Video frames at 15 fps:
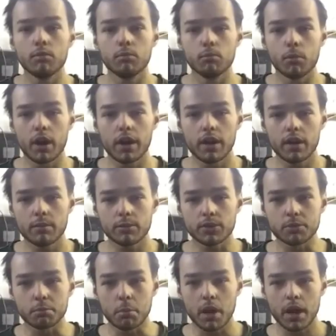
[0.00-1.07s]
My name
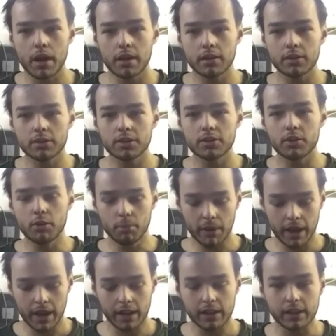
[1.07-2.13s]
is Miles
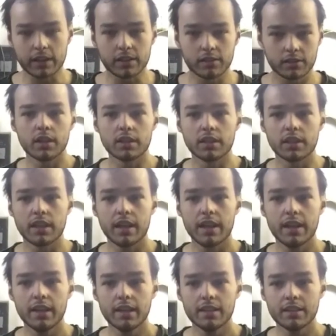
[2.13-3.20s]
O'Malley, and
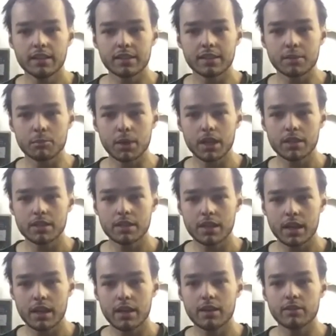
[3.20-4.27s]
today is the best
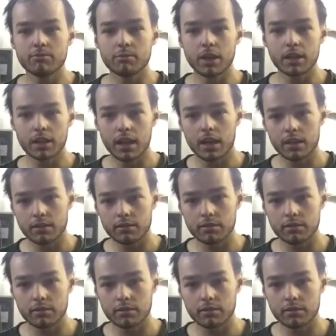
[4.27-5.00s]
day of my life.